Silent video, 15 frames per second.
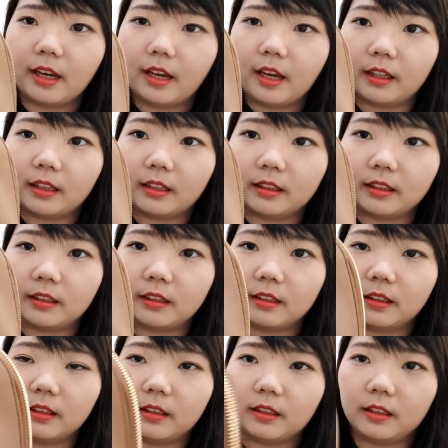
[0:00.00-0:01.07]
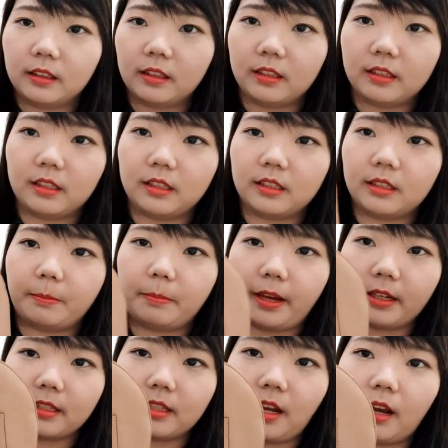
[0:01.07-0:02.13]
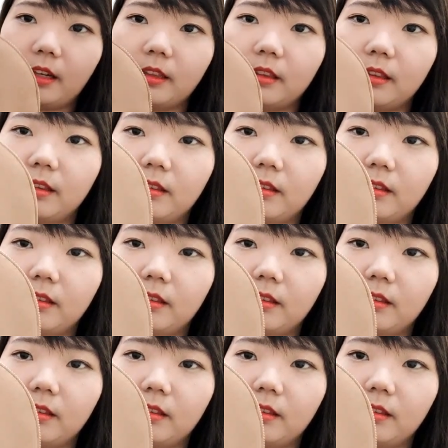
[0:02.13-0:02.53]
And this is the back side.